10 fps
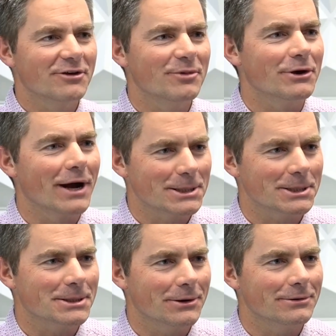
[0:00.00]
give me your
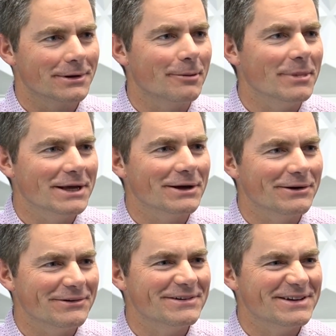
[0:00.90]
access code? Let me
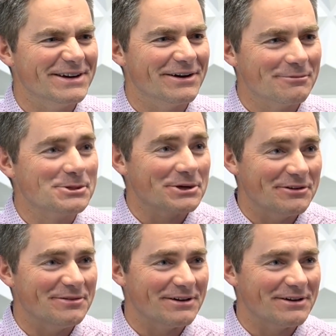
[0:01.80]
go. I'm sure